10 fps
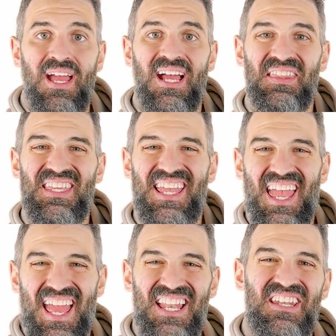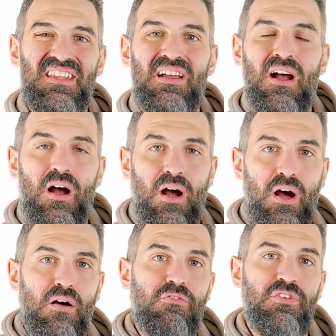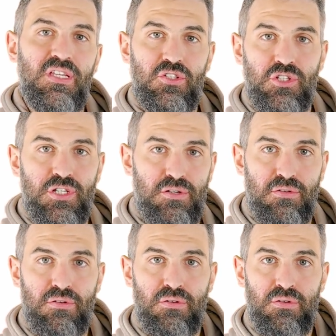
at the end of each year